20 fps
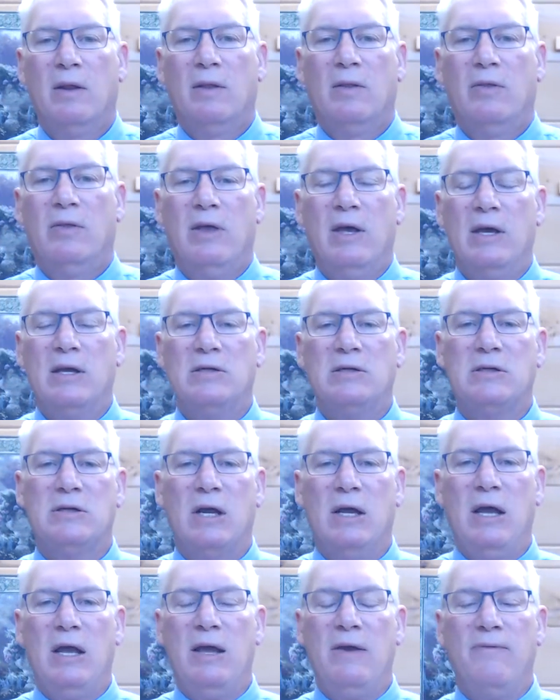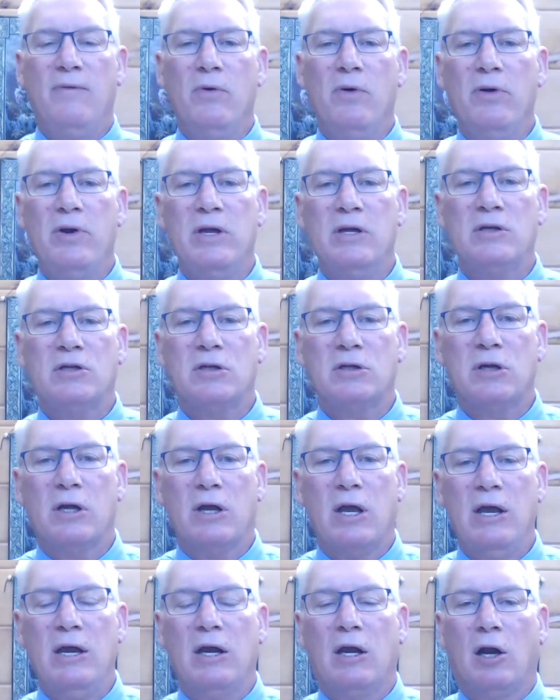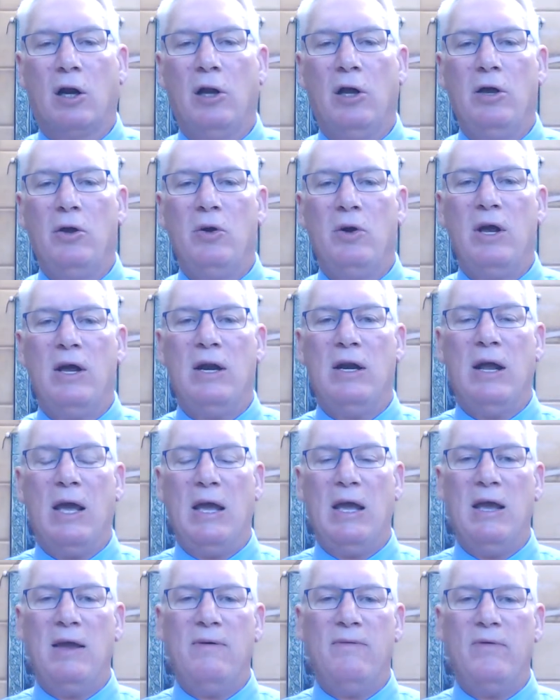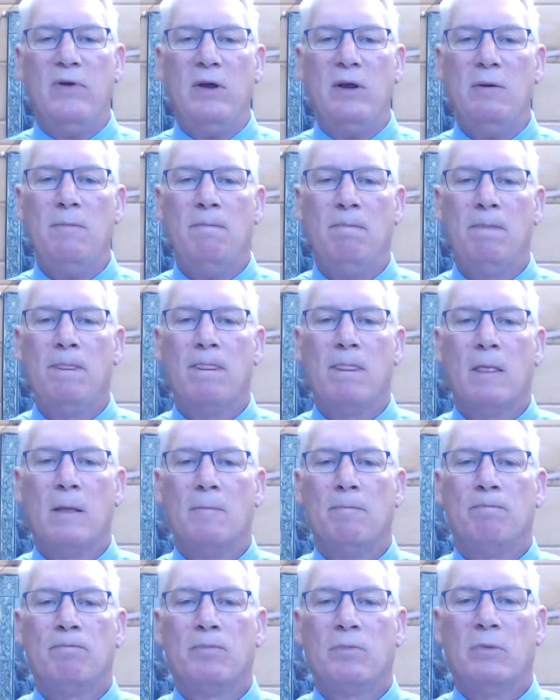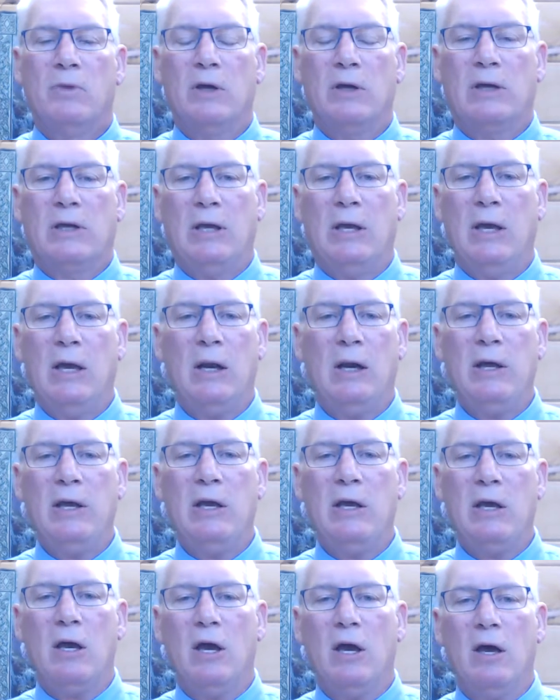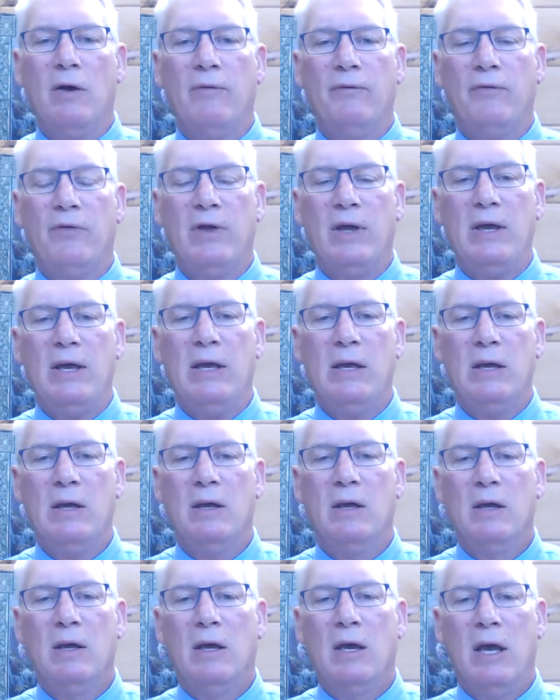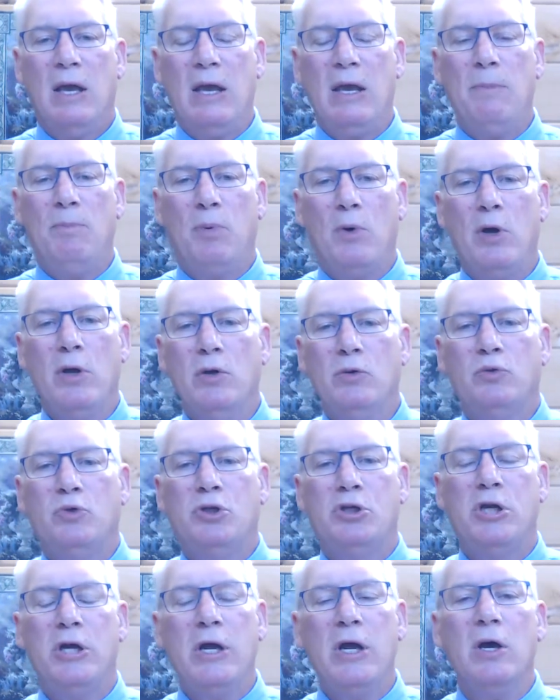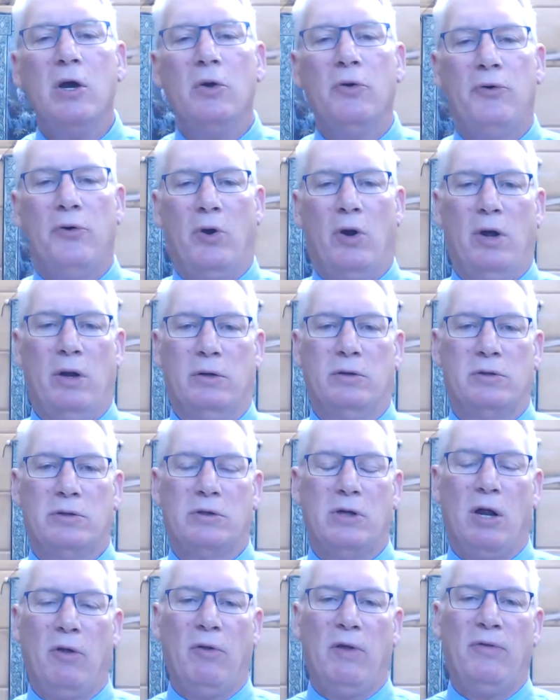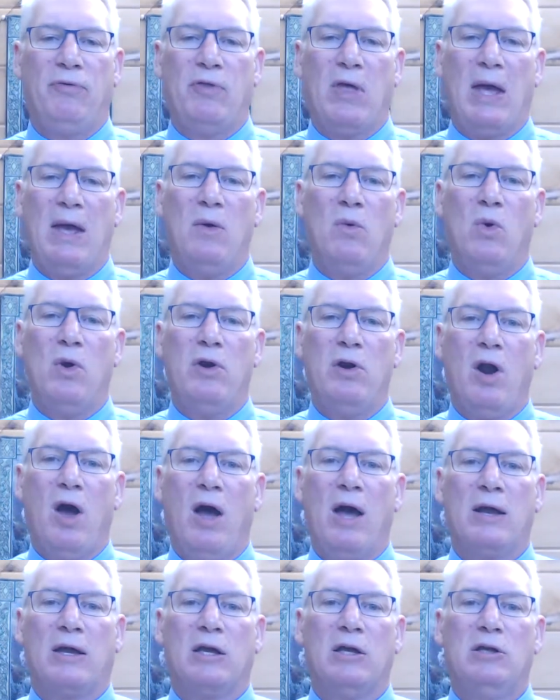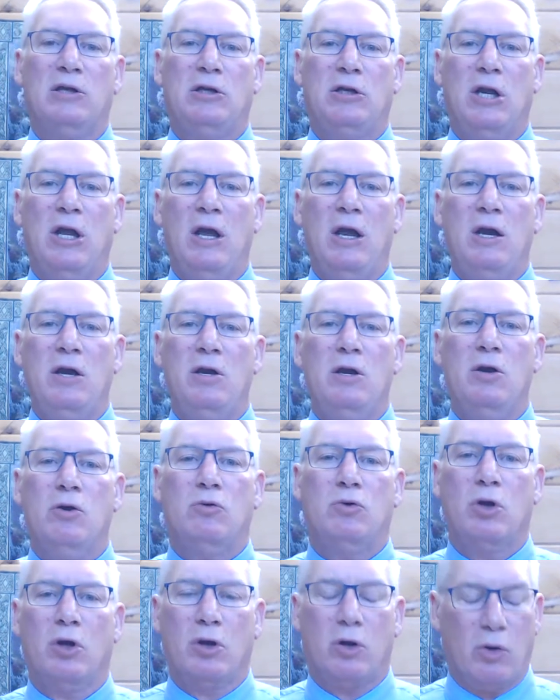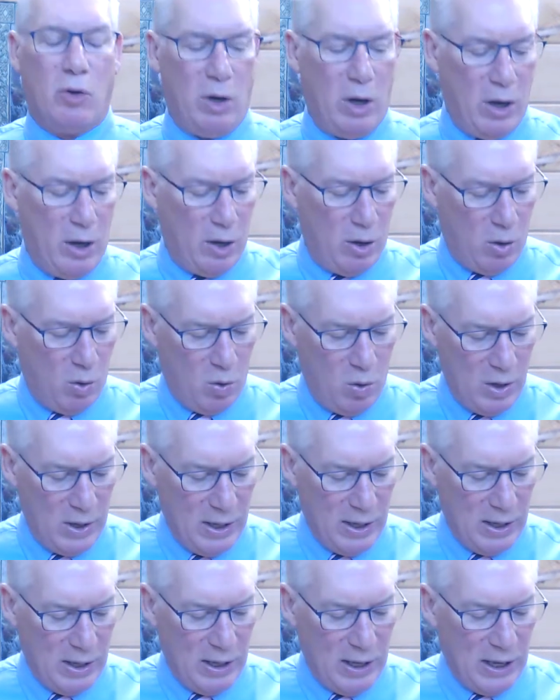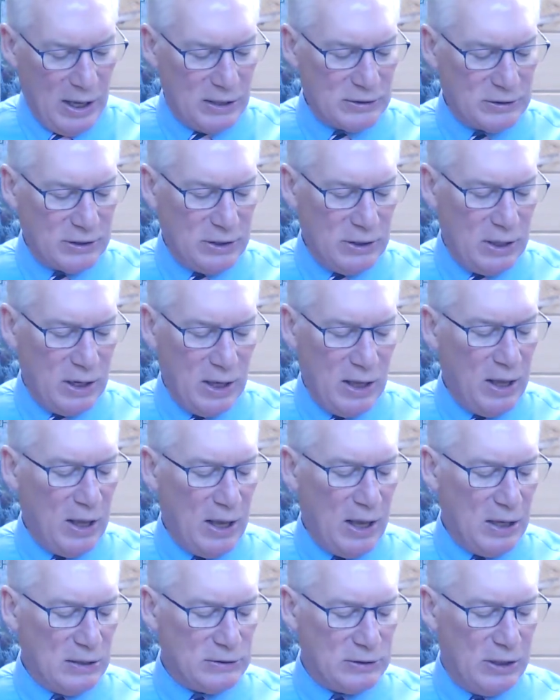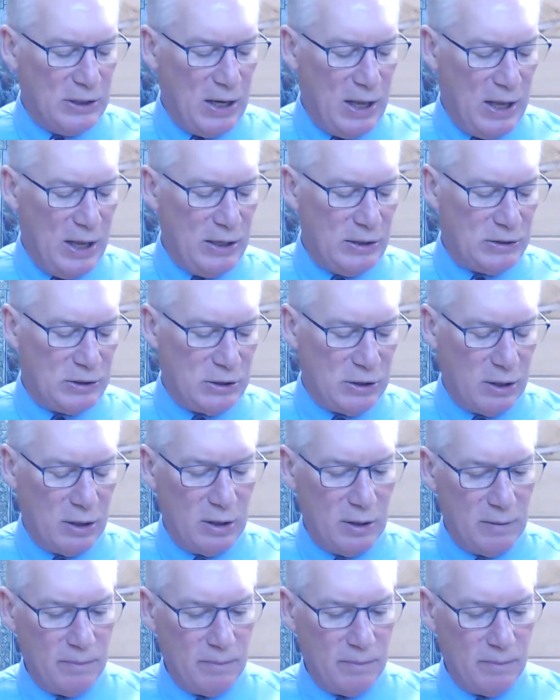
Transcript: This evilness included even the killing of the Hebrew children so that they would not continue to grow as, an, as a nation.